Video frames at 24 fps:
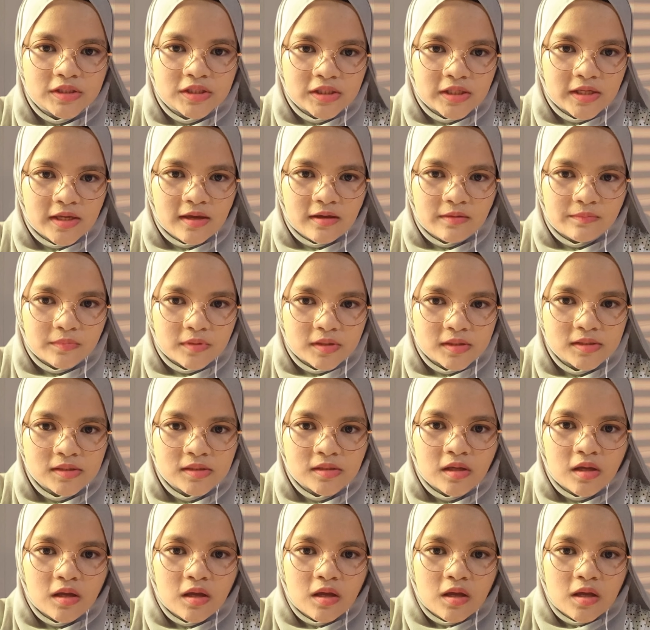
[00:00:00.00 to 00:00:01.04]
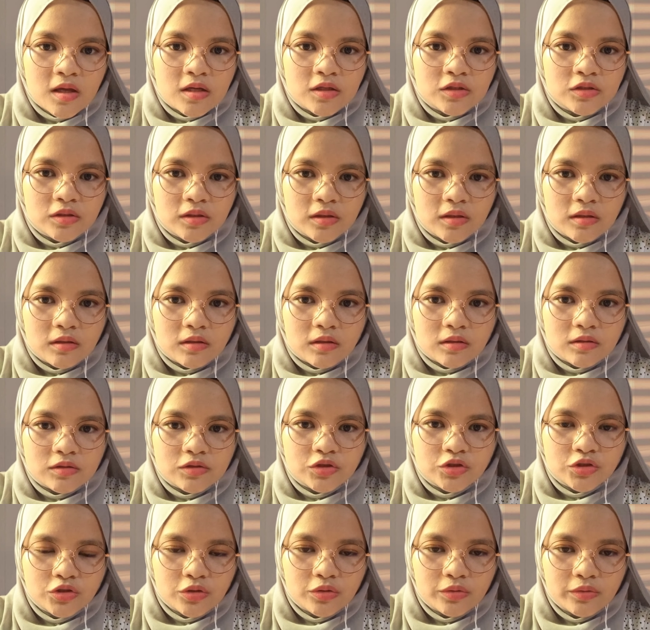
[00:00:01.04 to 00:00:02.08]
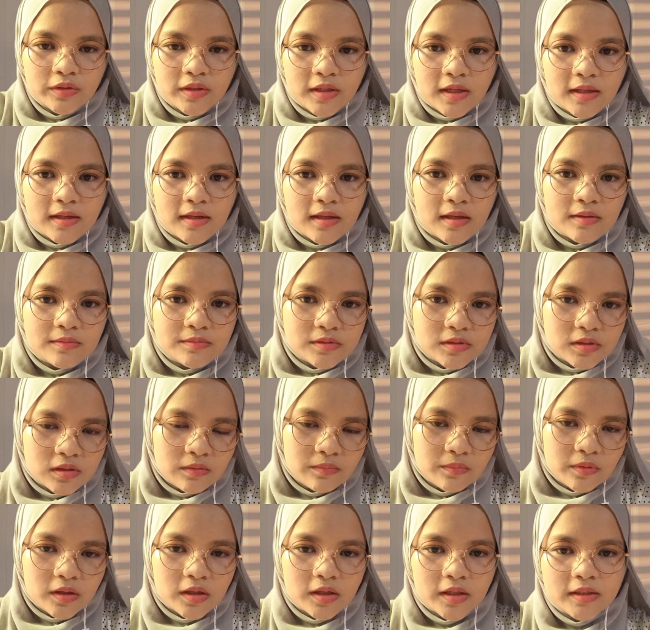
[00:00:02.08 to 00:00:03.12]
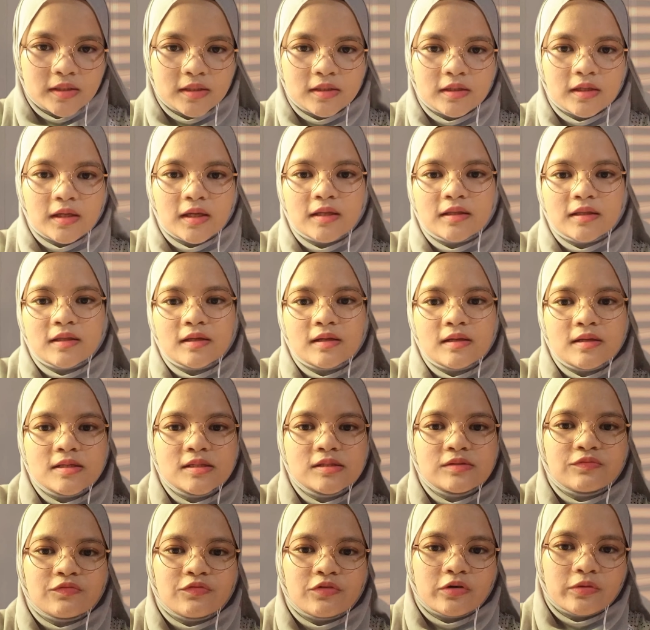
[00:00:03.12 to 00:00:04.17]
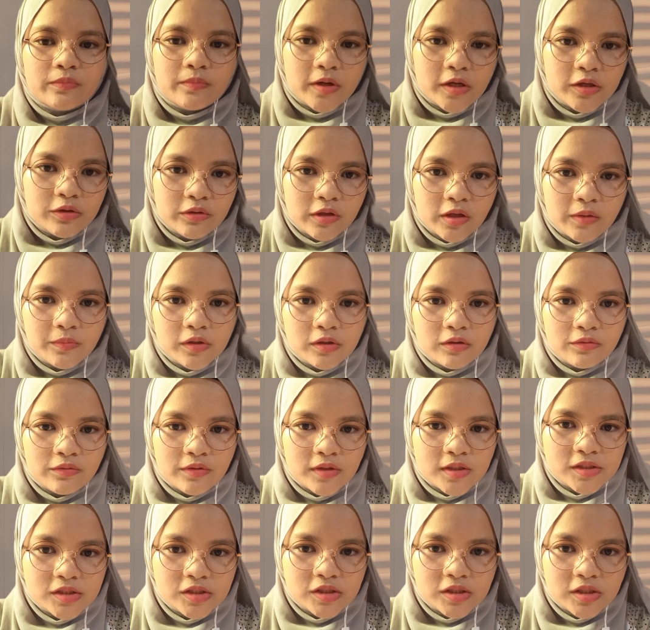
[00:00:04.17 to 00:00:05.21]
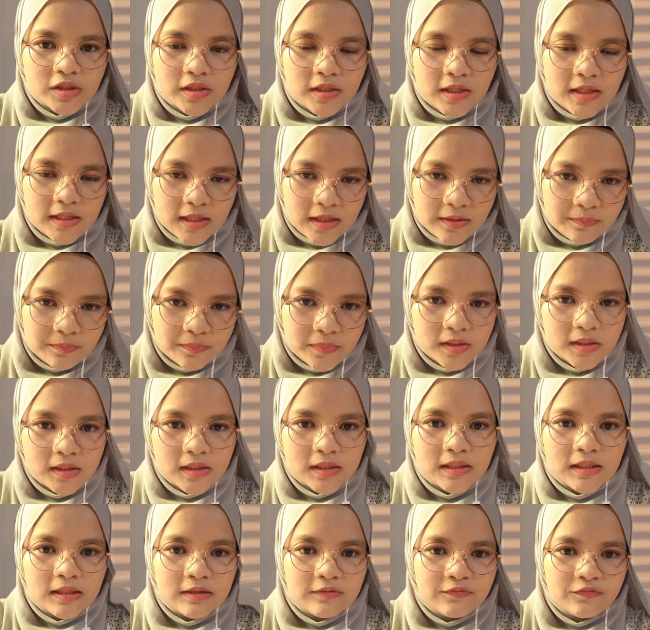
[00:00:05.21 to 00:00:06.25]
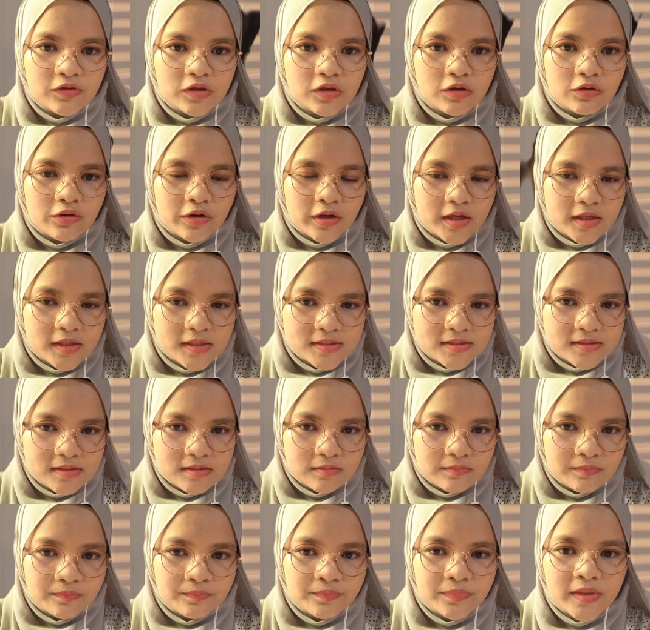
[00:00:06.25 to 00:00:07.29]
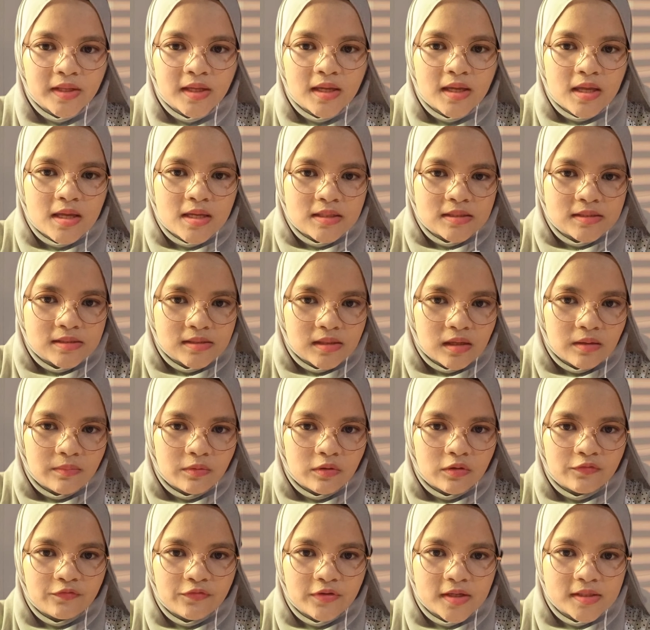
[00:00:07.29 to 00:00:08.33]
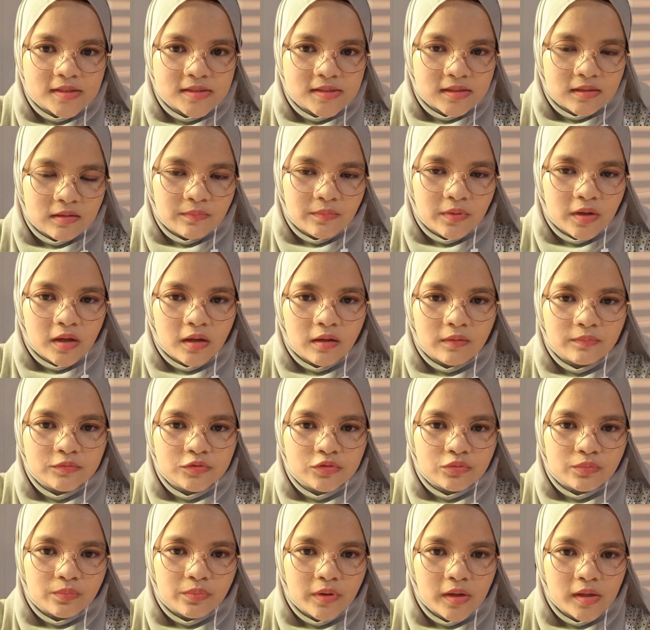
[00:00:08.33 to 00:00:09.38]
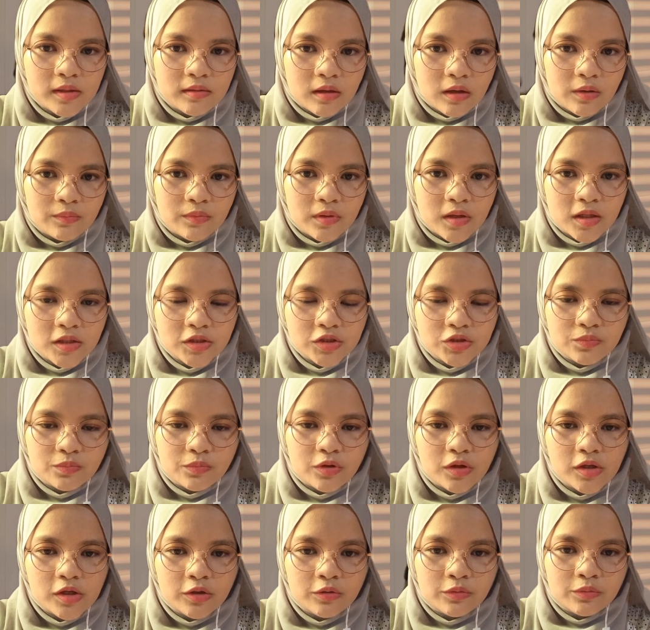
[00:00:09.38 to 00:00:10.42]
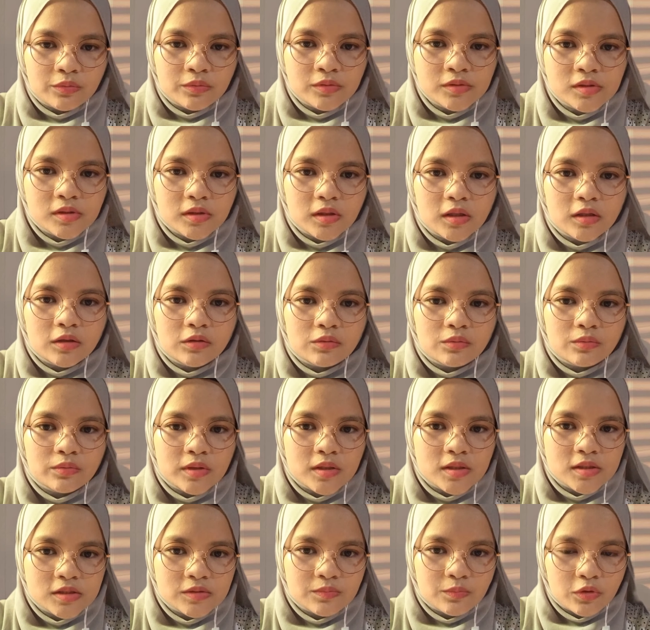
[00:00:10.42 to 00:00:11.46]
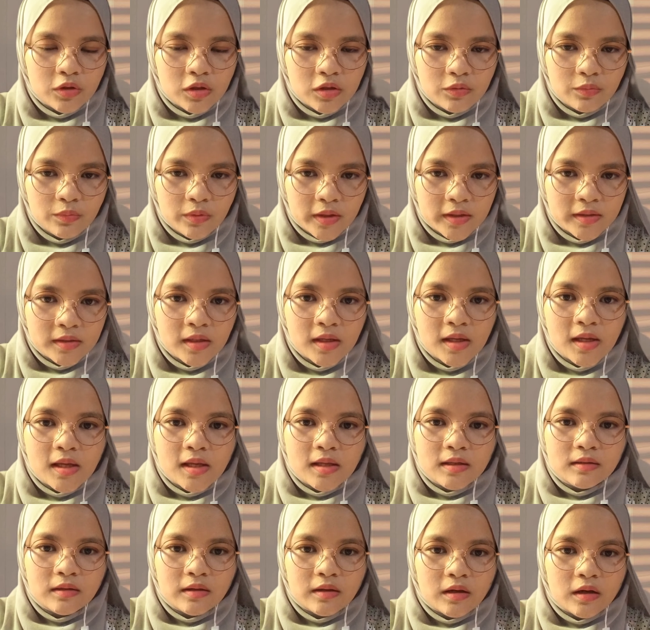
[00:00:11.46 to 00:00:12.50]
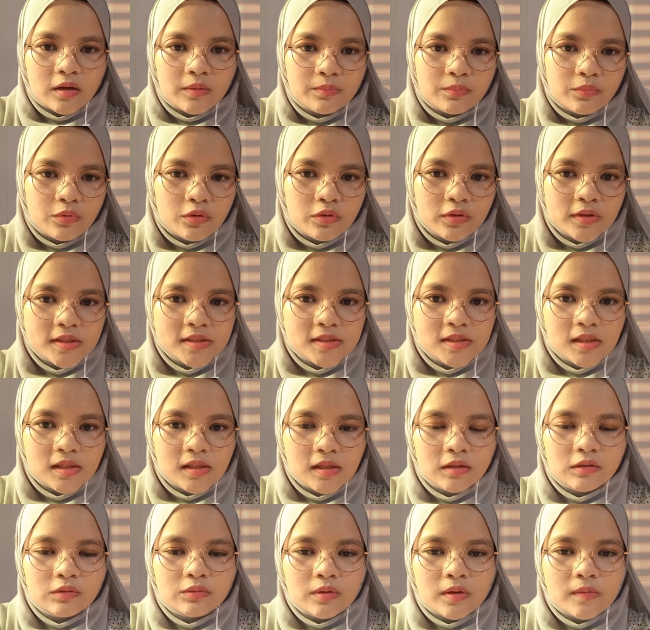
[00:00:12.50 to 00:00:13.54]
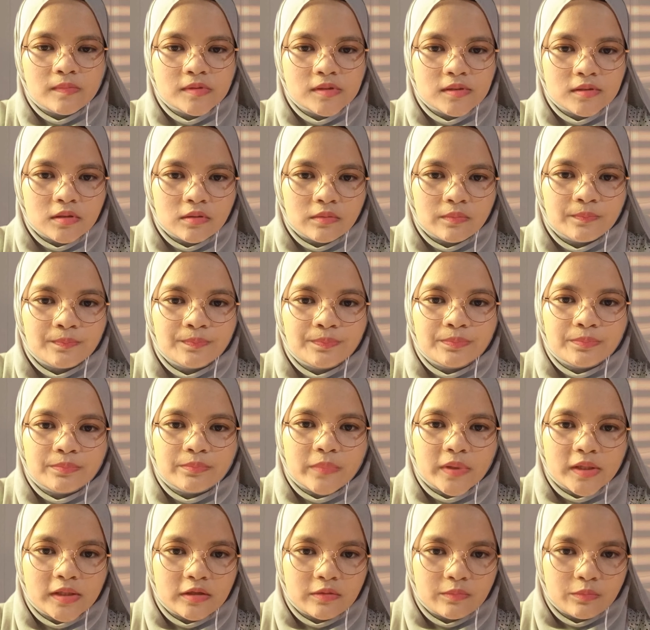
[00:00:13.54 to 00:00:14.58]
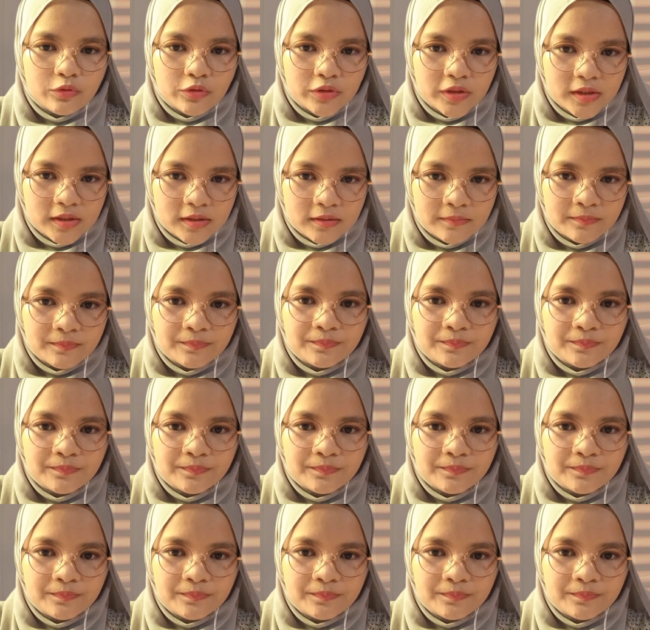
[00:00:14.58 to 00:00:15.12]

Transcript: G. Hammers, show that enzymes are the catalysts for biochemical reaction that happen in living organisms. Some of enzymes help to break down large molecules into the smaller ones that are more easily to absorb by the body.